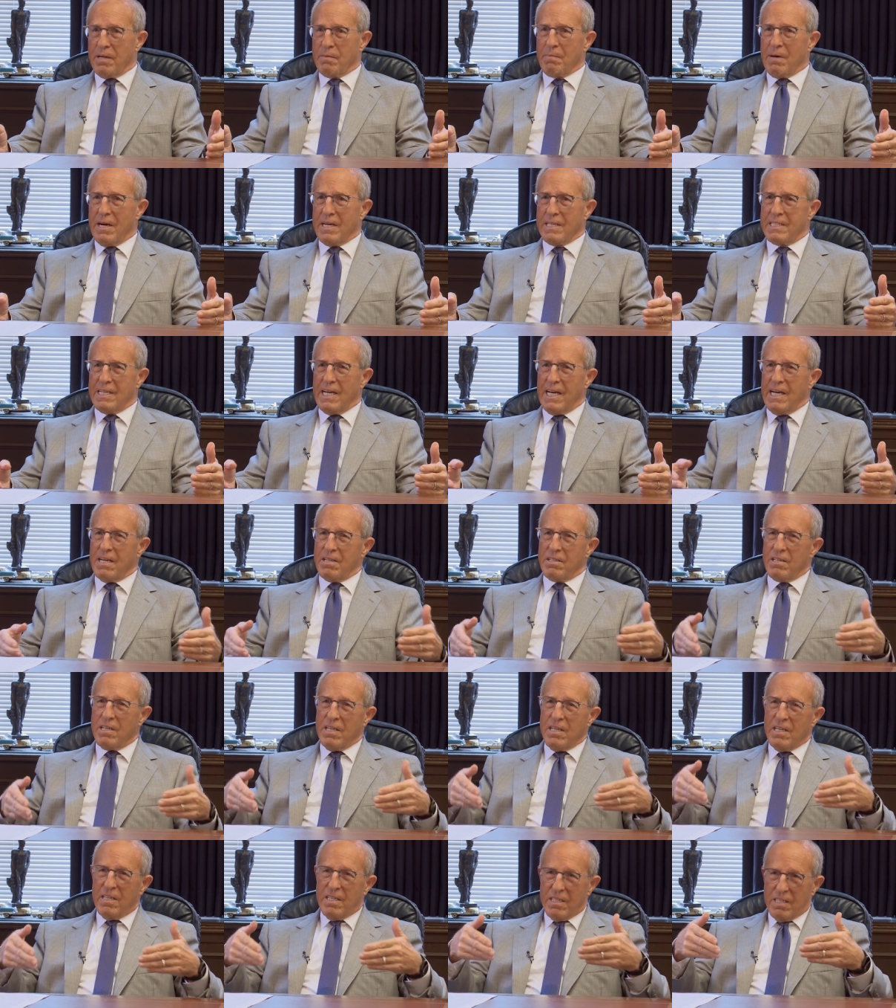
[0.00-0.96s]
And my
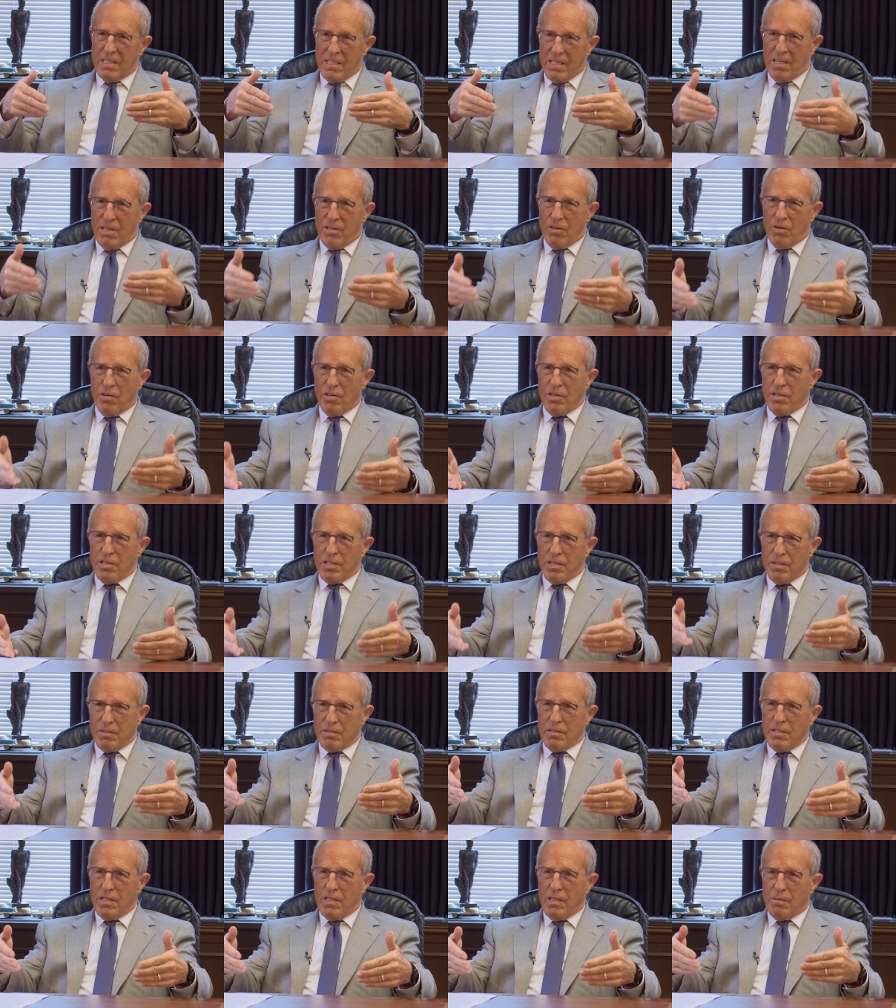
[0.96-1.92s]
dad, in order
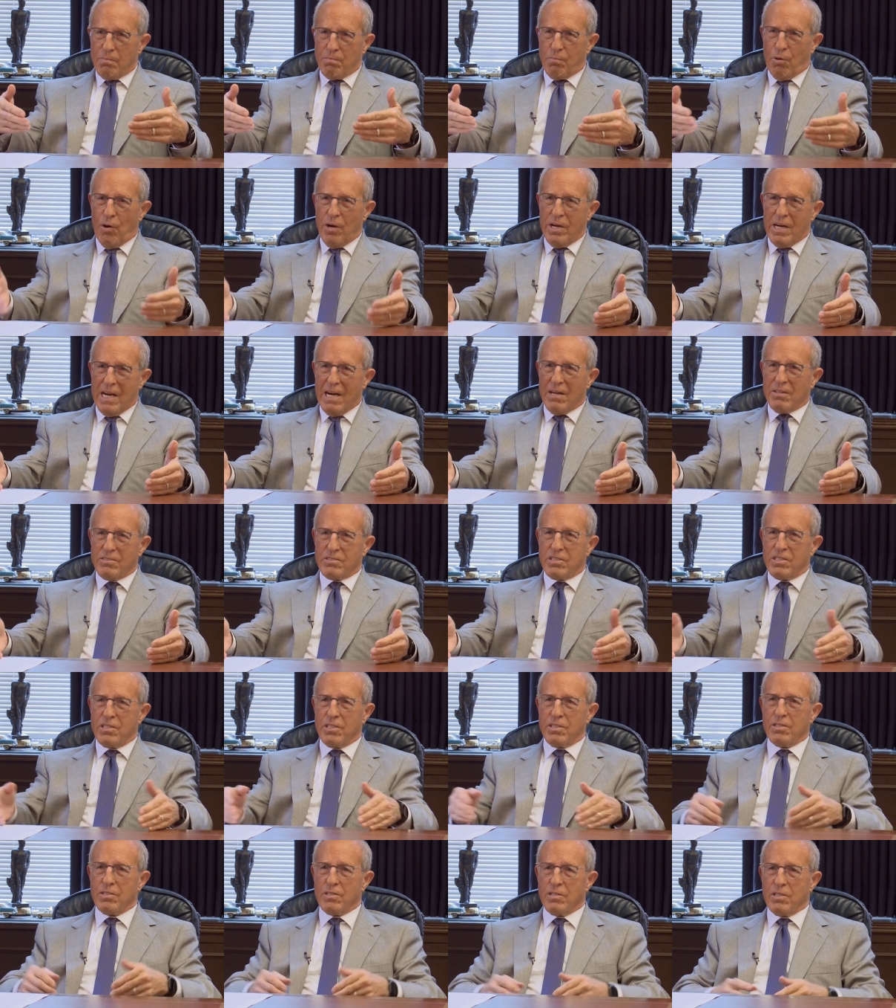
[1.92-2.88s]
to point out
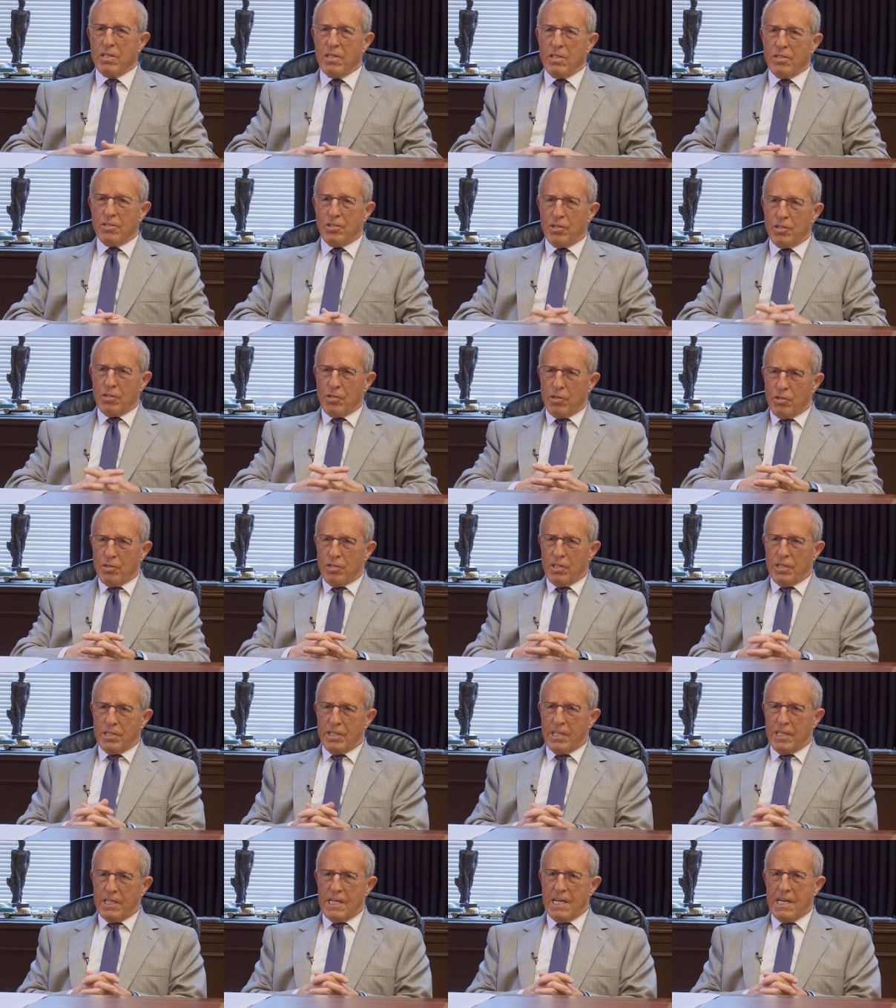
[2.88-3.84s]
to the
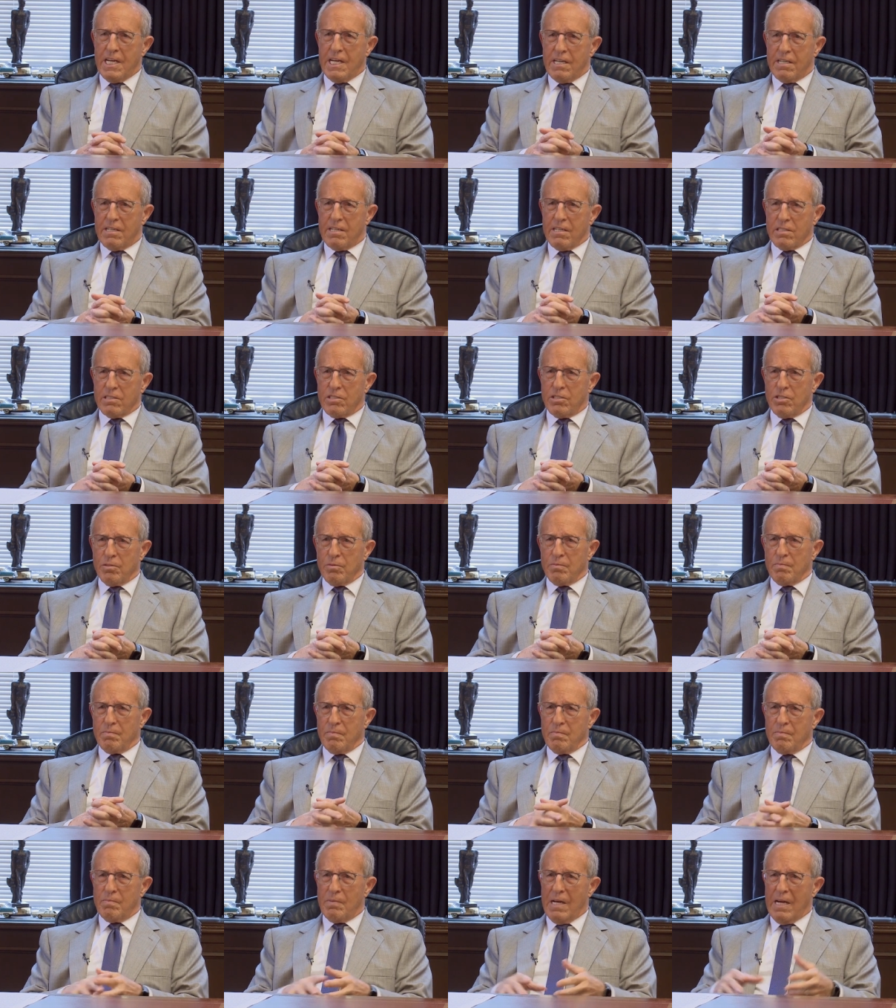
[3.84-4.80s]
union the need to
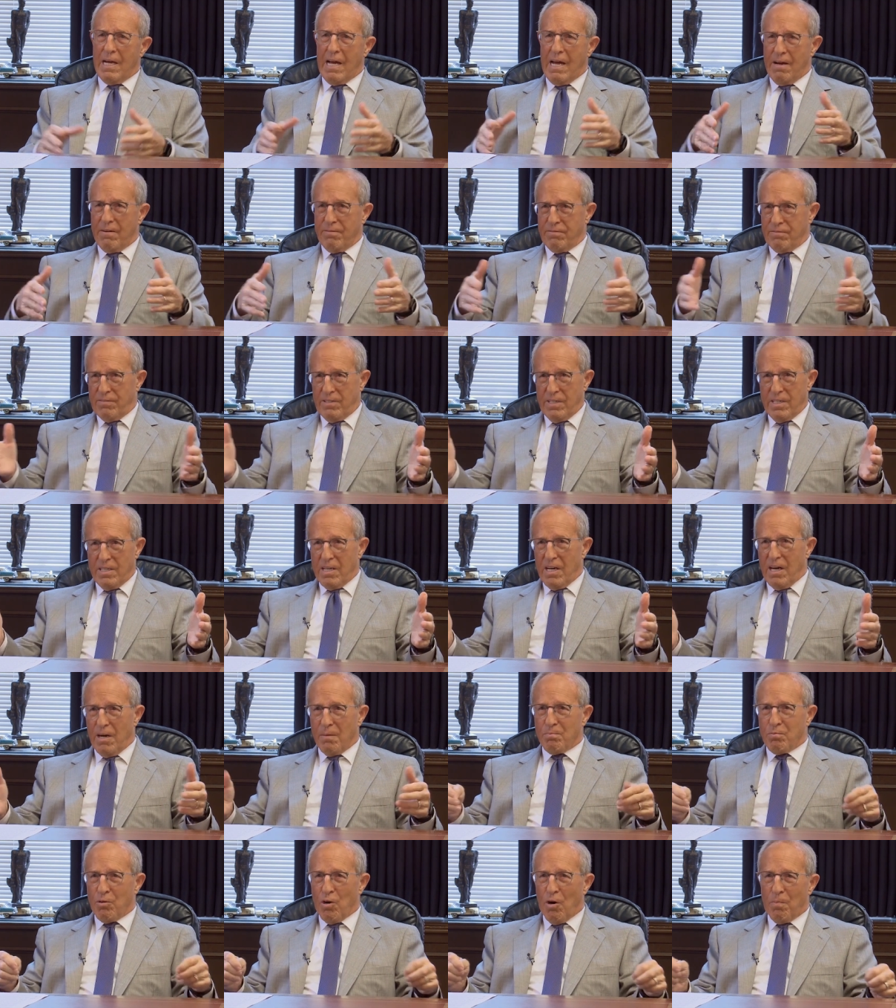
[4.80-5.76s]
have
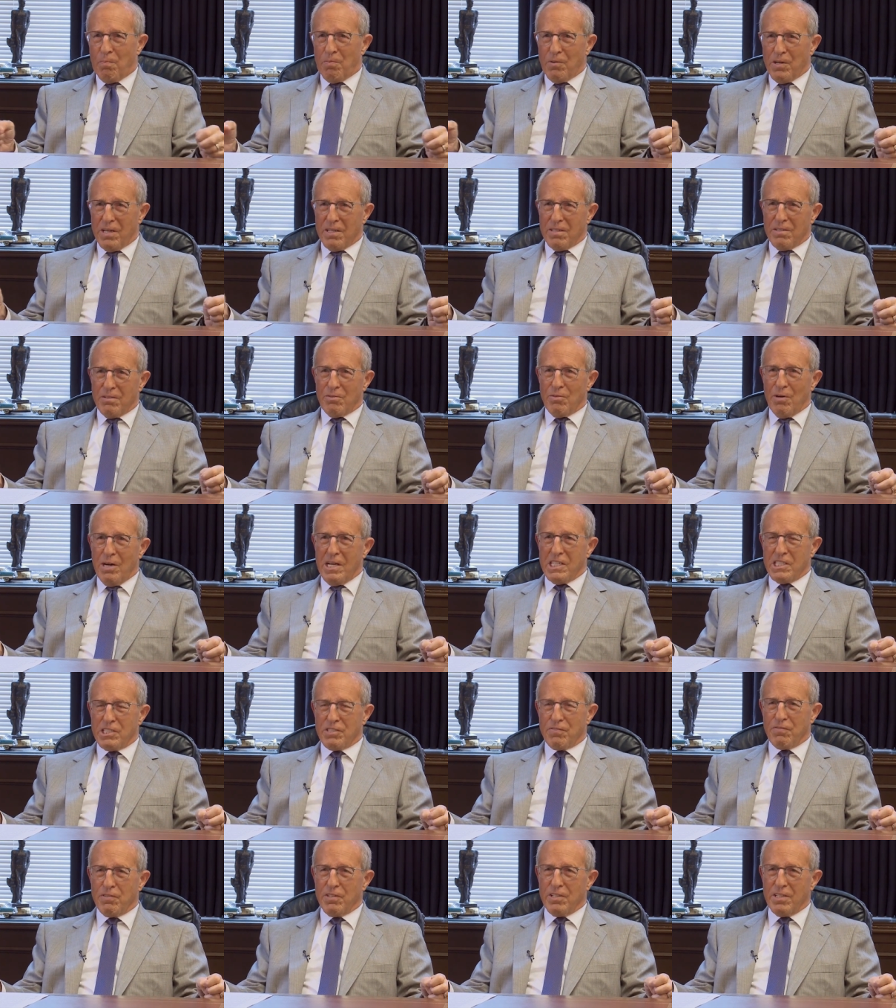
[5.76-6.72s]
appropriate
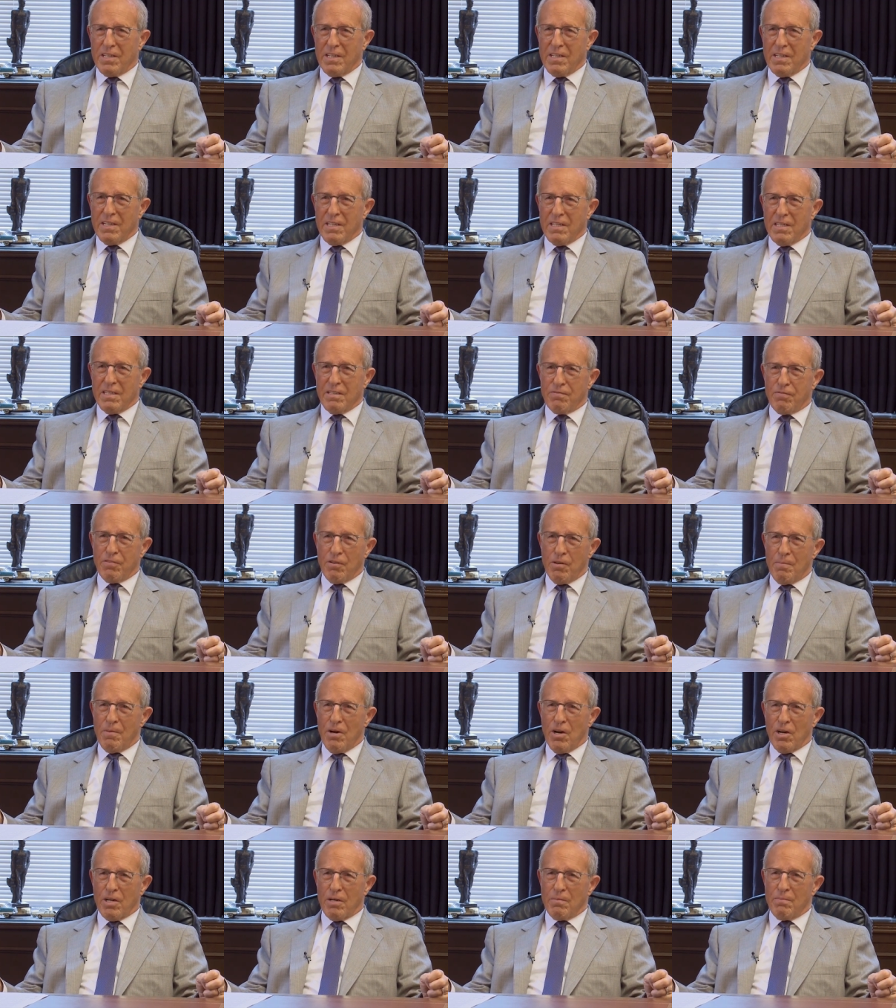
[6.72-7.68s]
rates for the uh, for
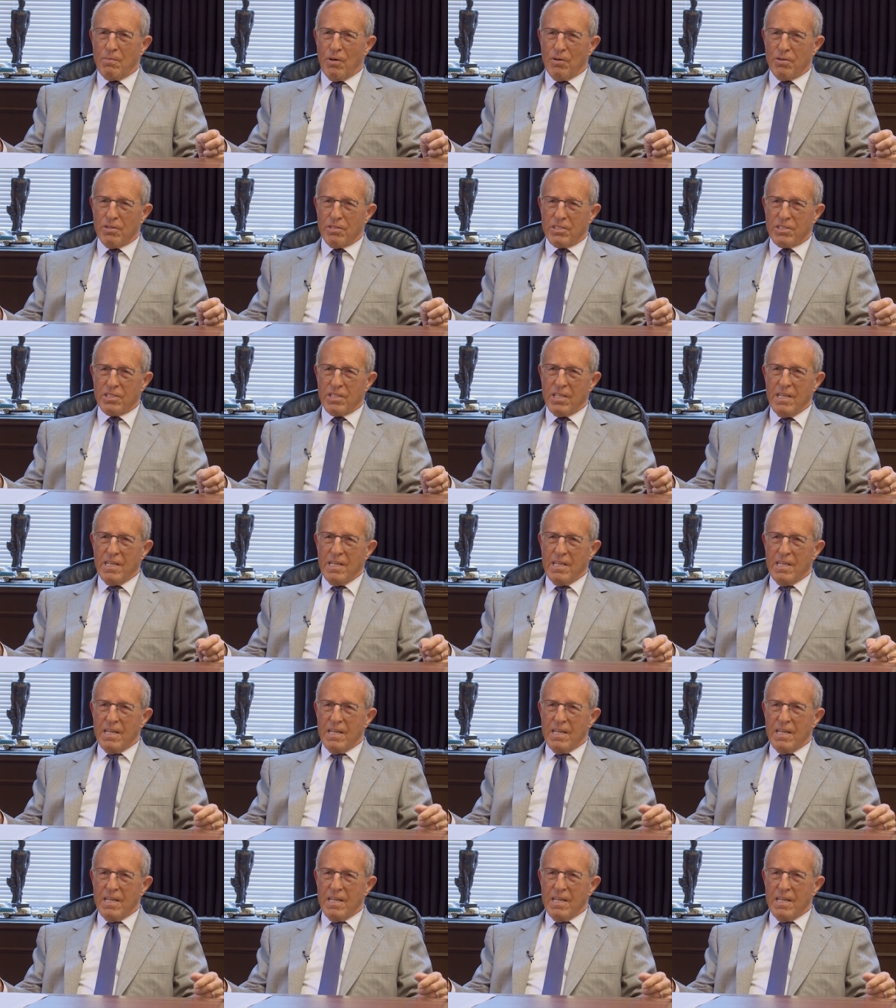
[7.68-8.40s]
American Motors,